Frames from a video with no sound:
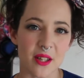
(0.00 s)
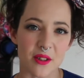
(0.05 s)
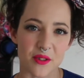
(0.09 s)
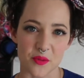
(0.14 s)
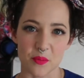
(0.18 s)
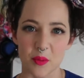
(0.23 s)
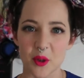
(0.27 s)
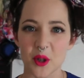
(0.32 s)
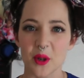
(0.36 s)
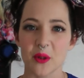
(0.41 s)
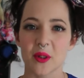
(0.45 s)
those
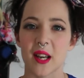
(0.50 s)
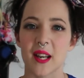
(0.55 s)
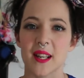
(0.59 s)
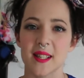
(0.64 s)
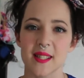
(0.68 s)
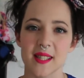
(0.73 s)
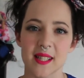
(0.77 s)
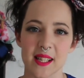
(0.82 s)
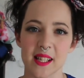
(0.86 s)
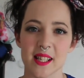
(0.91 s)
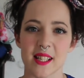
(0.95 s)
blue
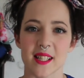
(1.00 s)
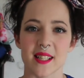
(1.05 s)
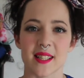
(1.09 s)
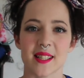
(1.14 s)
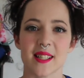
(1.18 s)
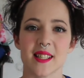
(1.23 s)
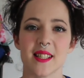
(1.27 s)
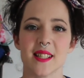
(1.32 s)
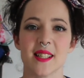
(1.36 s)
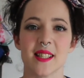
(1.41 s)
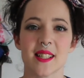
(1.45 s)
lights in the
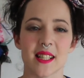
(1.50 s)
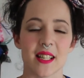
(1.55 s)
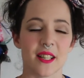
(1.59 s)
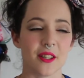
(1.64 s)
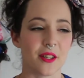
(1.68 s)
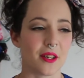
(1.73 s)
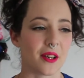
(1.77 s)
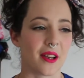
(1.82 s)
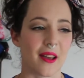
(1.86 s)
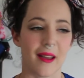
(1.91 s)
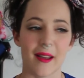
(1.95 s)
distance and
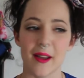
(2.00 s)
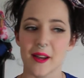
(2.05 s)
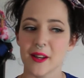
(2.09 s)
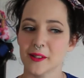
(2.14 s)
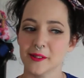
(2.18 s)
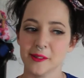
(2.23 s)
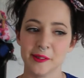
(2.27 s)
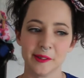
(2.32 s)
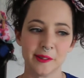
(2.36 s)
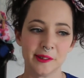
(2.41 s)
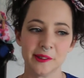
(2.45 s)
you're like,
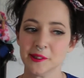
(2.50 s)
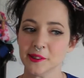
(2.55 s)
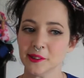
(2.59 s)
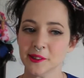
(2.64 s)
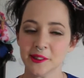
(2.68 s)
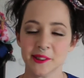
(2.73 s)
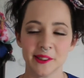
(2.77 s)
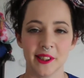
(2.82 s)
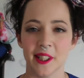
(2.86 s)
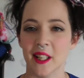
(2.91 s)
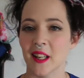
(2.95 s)

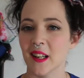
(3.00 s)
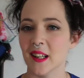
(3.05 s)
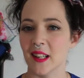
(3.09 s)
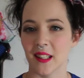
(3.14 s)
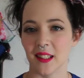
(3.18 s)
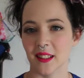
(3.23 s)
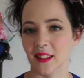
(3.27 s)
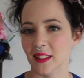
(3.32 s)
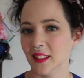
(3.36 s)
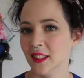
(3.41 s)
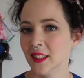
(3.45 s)

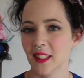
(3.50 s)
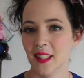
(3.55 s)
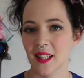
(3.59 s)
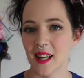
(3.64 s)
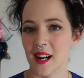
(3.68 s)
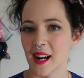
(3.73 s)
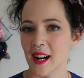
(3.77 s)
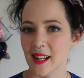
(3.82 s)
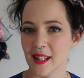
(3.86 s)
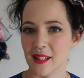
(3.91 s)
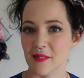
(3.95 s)
I
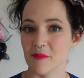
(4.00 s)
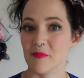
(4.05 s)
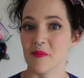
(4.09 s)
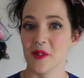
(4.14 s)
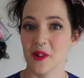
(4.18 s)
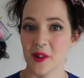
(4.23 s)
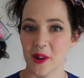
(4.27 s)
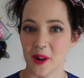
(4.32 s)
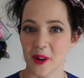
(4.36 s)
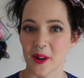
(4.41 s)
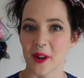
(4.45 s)
am
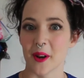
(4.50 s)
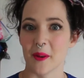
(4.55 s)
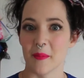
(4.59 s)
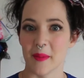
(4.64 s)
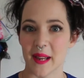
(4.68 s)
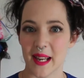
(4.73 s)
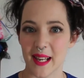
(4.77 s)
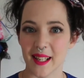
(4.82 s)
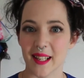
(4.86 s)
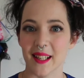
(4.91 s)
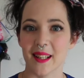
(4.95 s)
not going to
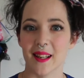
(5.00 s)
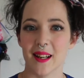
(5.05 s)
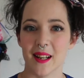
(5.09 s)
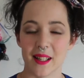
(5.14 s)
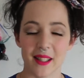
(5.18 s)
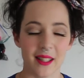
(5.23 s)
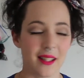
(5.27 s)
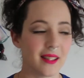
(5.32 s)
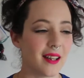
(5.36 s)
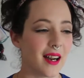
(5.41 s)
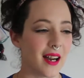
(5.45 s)
make it.
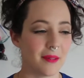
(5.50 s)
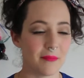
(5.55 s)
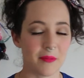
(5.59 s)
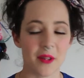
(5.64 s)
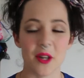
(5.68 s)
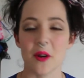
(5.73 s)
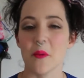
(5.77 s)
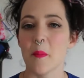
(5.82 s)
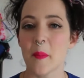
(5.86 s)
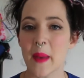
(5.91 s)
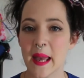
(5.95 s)
I'm going
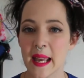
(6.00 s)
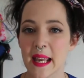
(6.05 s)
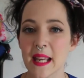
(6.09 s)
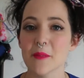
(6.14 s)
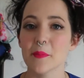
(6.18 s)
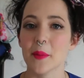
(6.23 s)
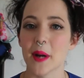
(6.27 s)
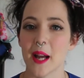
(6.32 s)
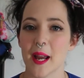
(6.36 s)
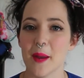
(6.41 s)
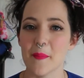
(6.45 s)
to pee
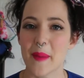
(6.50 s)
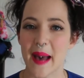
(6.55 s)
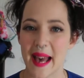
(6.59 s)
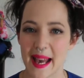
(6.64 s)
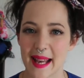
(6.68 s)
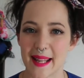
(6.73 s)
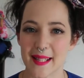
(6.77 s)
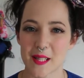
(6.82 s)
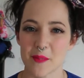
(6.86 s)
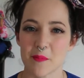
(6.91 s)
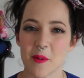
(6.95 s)
my
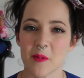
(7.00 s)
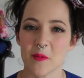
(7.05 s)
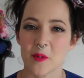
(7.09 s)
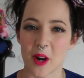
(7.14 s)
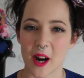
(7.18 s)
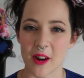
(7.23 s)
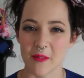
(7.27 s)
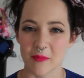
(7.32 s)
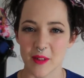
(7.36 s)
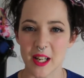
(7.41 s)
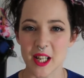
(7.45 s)
pants
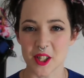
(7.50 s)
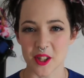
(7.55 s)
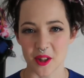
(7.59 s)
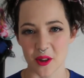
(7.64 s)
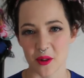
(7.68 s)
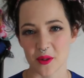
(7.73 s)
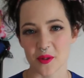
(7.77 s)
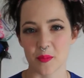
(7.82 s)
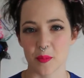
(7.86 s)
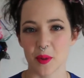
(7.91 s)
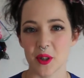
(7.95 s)
before I reach
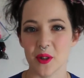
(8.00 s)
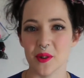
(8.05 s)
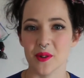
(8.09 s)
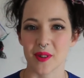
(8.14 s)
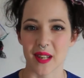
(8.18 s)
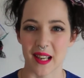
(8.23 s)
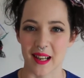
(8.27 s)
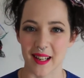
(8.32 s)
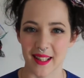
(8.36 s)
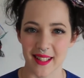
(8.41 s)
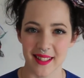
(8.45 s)
those blue
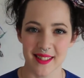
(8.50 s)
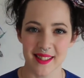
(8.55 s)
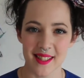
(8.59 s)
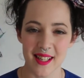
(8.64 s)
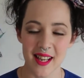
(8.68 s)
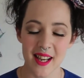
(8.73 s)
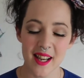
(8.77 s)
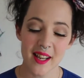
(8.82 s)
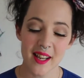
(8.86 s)
lights.